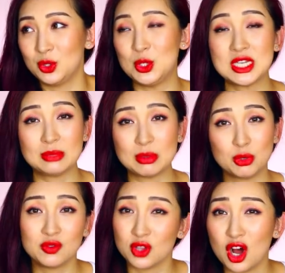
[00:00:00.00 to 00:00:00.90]
You tell me,
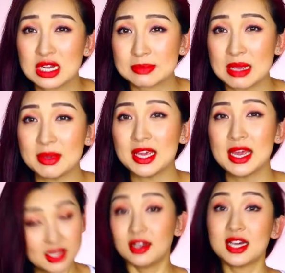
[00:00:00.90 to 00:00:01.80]
more vlogs maybe.
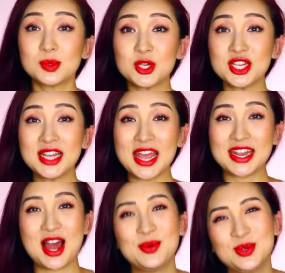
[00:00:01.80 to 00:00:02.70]
Thank you guys for watching and
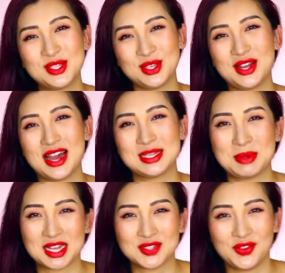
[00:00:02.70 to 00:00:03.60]
I will see you guys in
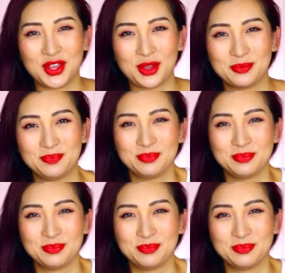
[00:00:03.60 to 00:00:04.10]
my next video.